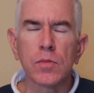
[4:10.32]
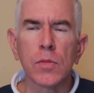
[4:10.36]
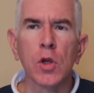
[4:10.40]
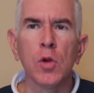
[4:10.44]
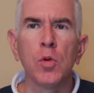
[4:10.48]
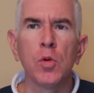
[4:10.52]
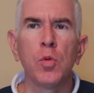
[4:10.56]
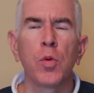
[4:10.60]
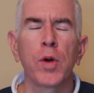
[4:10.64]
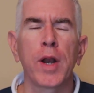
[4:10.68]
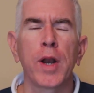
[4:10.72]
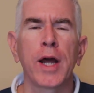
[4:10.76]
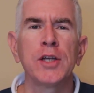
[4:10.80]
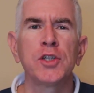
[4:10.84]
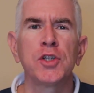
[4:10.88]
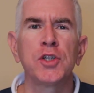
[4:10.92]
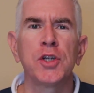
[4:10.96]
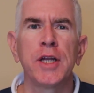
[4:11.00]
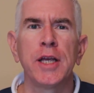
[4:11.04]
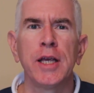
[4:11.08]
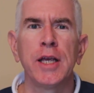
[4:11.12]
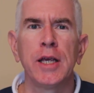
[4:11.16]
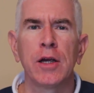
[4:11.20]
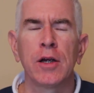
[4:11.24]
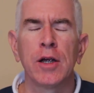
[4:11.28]
What I should
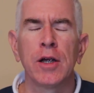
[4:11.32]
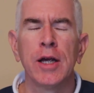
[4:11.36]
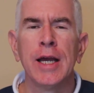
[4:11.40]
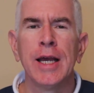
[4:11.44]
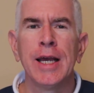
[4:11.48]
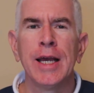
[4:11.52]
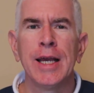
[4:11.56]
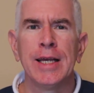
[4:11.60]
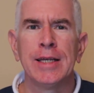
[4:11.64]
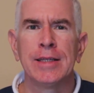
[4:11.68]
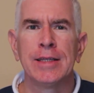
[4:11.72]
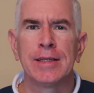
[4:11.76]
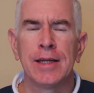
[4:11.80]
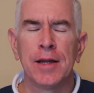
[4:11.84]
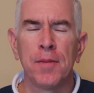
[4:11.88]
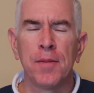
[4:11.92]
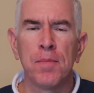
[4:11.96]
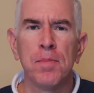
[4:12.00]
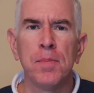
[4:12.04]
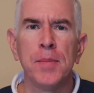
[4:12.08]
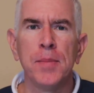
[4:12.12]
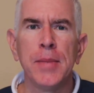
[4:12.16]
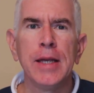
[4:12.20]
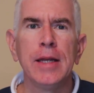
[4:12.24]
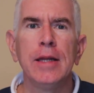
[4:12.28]
hear is an
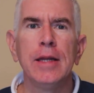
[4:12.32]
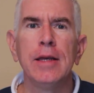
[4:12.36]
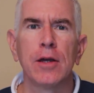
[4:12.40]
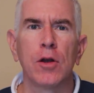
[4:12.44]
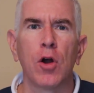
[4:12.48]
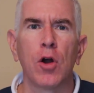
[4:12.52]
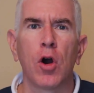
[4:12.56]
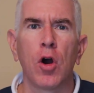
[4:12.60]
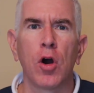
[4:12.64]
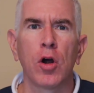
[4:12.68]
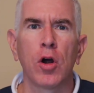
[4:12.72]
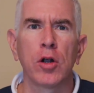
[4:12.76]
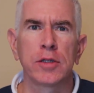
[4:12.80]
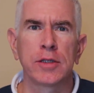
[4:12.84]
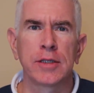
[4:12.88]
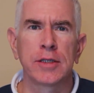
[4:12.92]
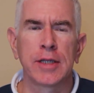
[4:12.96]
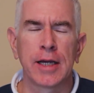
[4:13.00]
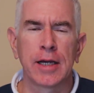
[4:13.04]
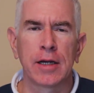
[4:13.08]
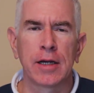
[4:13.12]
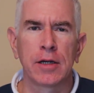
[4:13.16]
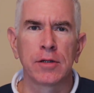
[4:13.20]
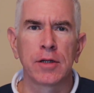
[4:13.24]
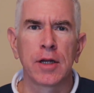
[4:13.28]
immediate R
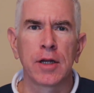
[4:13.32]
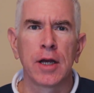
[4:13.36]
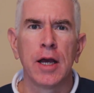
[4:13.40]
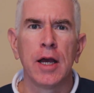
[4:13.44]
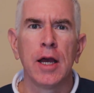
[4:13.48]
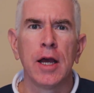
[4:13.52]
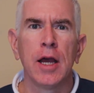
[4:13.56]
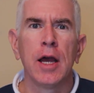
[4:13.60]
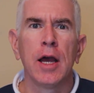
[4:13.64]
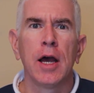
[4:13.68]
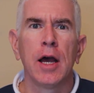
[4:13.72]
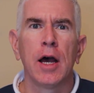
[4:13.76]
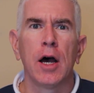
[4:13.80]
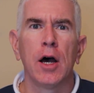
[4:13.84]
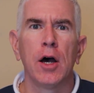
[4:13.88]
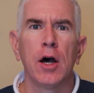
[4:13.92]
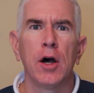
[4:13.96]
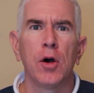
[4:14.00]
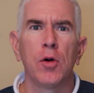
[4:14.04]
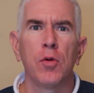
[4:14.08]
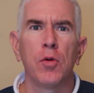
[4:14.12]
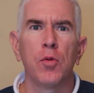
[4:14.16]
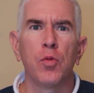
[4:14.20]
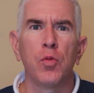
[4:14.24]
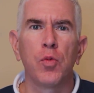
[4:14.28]
sound
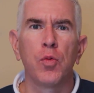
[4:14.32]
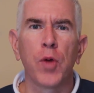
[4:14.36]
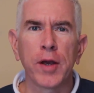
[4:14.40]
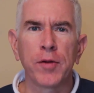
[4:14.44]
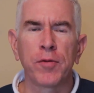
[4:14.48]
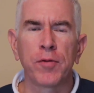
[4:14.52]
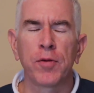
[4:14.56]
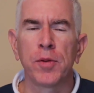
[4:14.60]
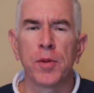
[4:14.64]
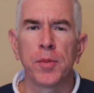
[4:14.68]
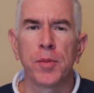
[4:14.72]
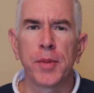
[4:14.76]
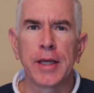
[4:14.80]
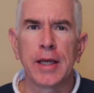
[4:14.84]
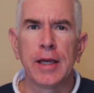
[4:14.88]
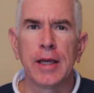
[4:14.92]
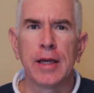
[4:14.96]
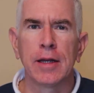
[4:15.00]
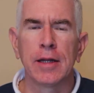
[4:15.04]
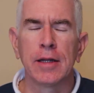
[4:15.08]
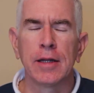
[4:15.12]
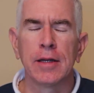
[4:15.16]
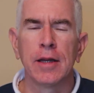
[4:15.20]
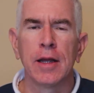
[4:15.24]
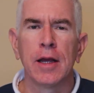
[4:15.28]
right from the
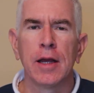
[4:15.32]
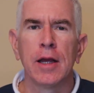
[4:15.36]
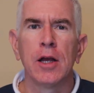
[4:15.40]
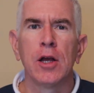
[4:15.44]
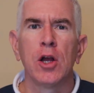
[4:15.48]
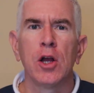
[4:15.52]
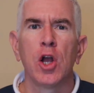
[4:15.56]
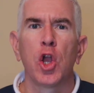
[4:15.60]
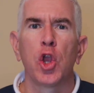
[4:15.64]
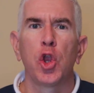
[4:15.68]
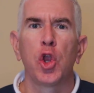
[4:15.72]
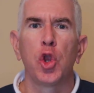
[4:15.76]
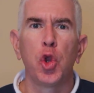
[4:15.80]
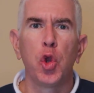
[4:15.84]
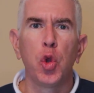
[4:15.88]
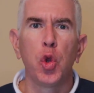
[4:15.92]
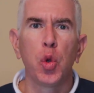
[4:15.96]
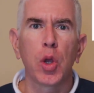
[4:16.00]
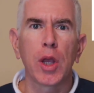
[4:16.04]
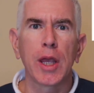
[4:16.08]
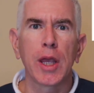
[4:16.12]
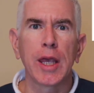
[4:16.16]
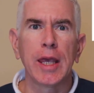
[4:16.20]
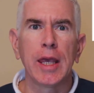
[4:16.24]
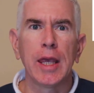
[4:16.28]
beginning. Du
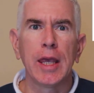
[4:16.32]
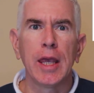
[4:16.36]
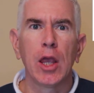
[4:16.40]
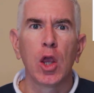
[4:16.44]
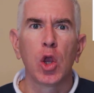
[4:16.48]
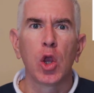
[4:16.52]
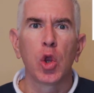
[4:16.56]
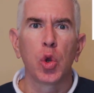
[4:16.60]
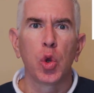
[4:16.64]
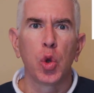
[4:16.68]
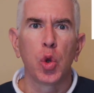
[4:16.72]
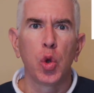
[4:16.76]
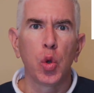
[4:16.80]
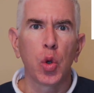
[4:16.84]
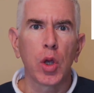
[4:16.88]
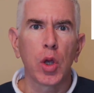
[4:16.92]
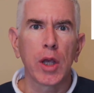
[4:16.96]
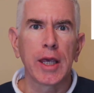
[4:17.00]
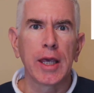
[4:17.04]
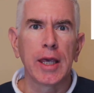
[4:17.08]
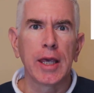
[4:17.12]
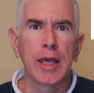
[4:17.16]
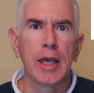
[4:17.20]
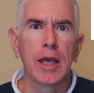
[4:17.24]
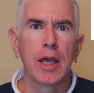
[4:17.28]
riz, du
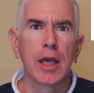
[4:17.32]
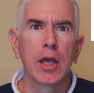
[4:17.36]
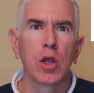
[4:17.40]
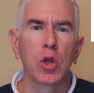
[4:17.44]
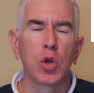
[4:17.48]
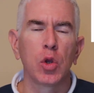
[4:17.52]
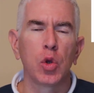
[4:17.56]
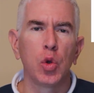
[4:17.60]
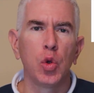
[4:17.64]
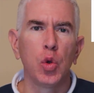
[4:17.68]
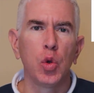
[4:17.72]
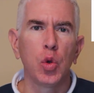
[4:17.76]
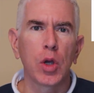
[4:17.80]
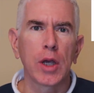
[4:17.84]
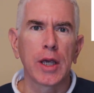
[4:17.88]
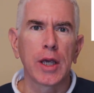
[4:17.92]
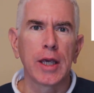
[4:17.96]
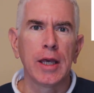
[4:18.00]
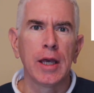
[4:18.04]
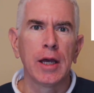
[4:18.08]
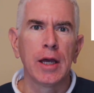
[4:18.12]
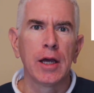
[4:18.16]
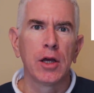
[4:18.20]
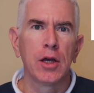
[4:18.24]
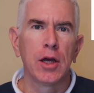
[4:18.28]
riz, du
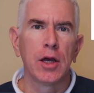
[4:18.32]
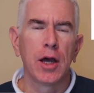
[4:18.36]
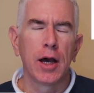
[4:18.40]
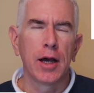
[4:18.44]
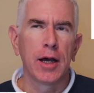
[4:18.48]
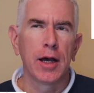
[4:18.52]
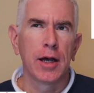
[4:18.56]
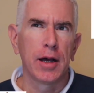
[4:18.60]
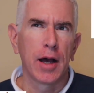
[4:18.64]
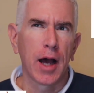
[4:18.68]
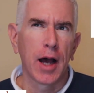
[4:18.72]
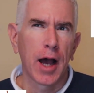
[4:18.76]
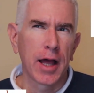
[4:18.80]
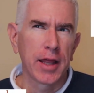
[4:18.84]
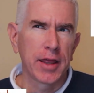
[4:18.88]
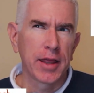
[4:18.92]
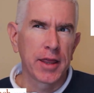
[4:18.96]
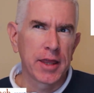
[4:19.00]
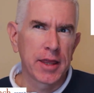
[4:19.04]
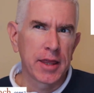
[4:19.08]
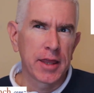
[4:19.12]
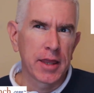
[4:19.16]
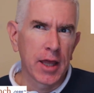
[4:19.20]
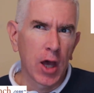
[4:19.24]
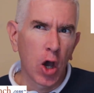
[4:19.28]
riz.
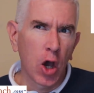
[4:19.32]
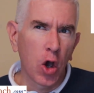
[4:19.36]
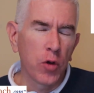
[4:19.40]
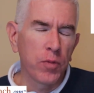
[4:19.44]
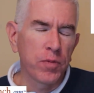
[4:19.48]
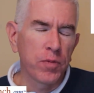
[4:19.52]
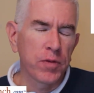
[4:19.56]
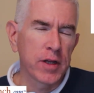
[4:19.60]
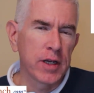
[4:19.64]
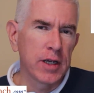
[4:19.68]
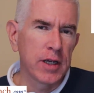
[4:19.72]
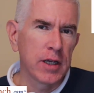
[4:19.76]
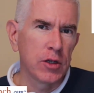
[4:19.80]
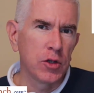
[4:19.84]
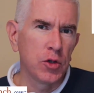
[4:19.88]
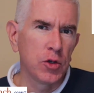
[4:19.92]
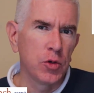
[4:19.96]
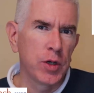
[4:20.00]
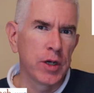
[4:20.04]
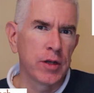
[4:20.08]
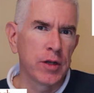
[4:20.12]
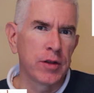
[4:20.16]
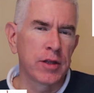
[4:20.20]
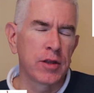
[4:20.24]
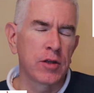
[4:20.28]
Hopefully you
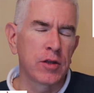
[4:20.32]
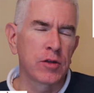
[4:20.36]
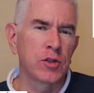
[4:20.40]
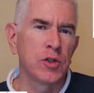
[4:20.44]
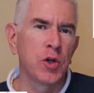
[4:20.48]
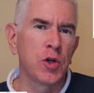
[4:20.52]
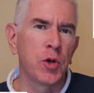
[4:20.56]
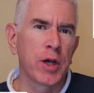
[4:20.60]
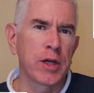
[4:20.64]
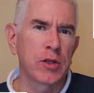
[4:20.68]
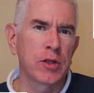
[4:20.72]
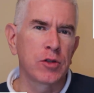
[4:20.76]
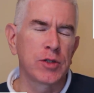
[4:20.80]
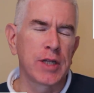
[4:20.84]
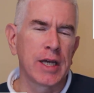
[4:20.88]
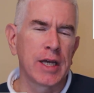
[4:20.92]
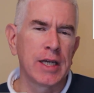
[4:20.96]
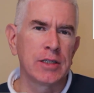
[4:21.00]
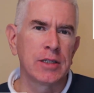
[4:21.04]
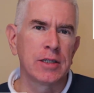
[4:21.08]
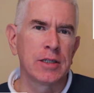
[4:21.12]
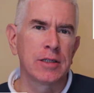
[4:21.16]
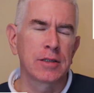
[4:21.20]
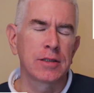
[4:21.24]
hear that there's no hesitation.